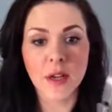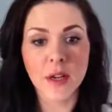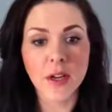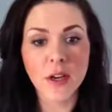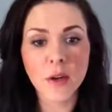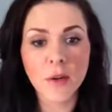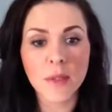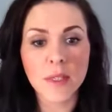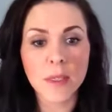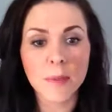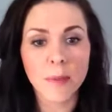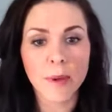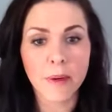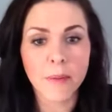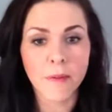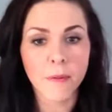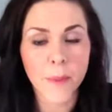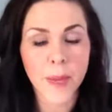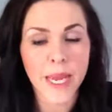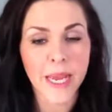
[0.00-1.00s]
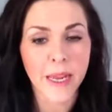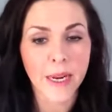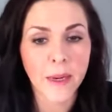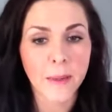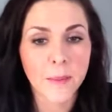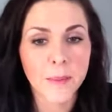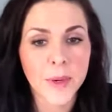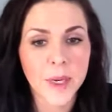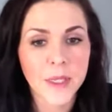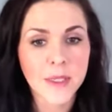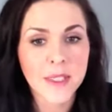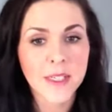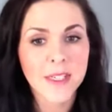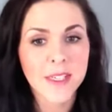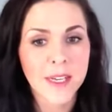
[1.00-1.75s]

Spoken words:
I know it's a bit of a pain, but